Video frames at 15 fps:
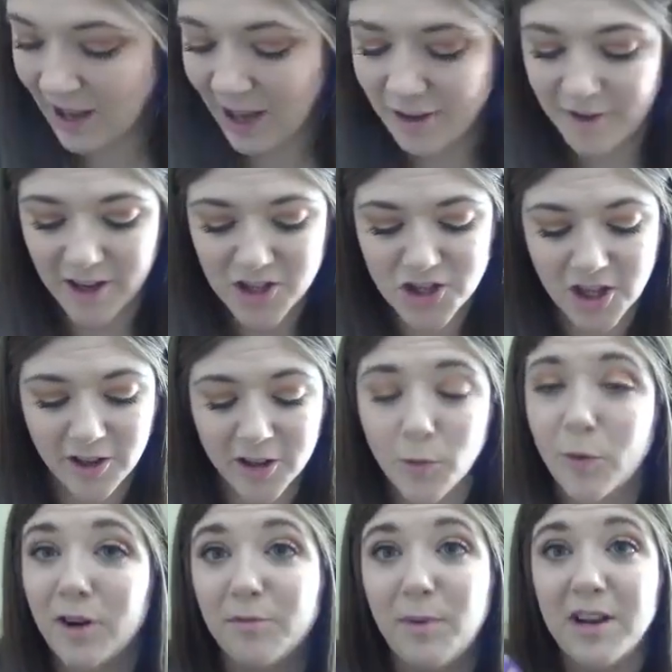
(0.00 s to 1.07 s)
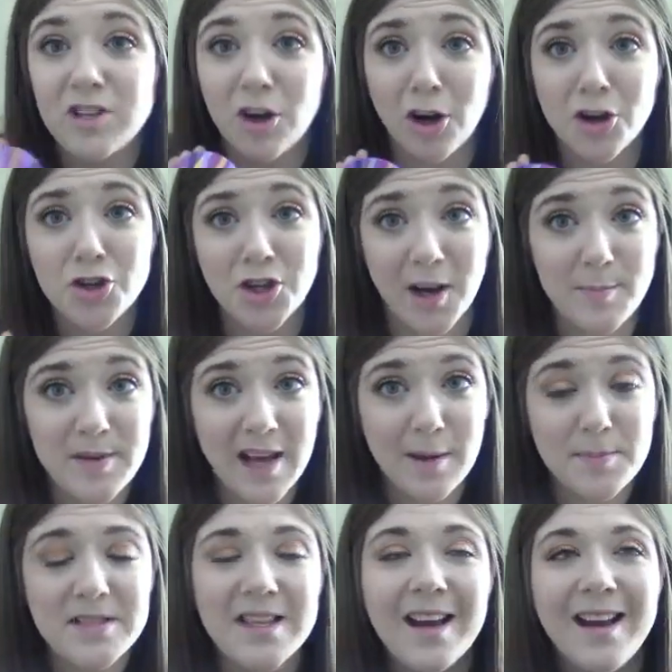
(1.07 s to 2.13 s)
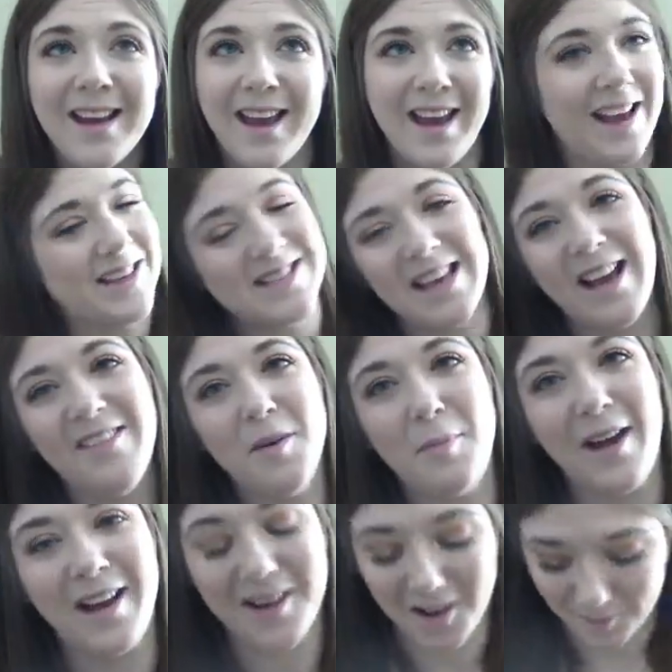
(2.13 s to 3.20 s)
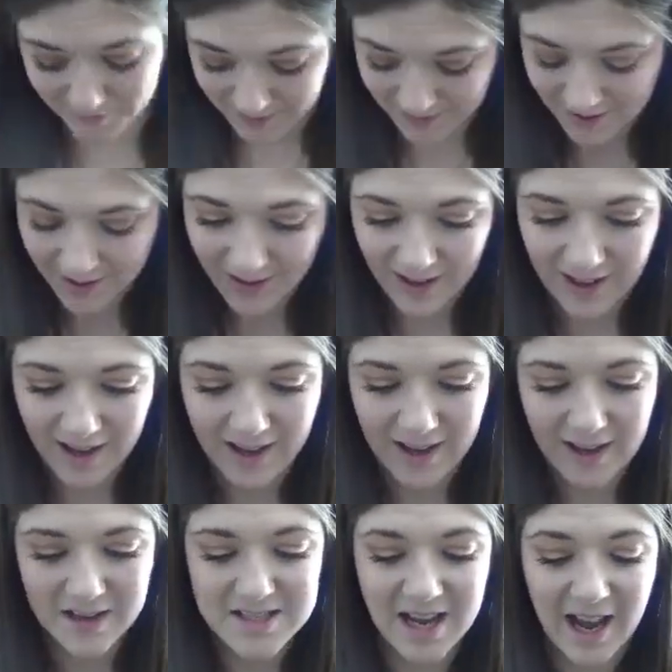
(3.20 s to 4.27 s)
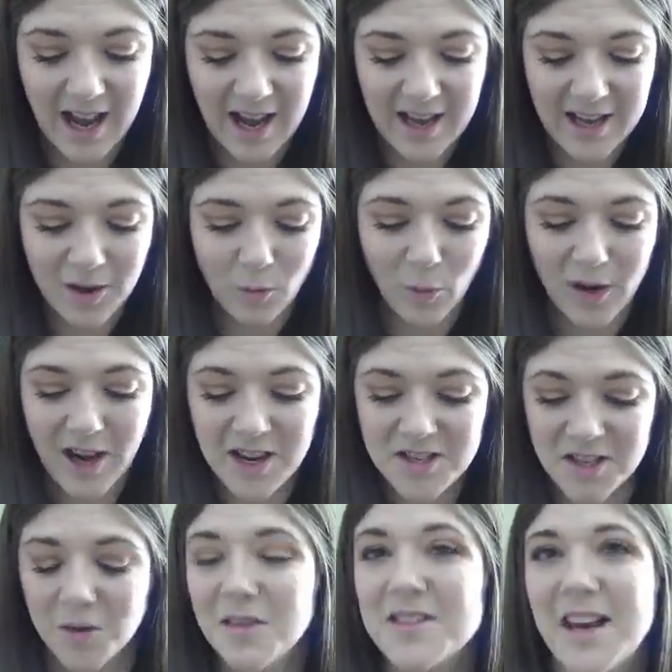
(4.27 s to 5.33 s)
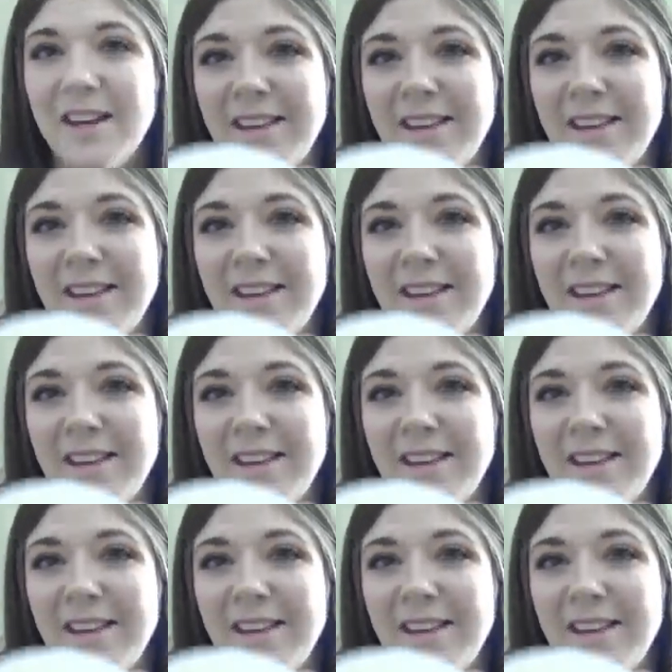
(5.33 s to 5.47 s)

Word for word: I finished another one of my Tarte Shape Tapes. Yes, I have a backup. And I, what I do is I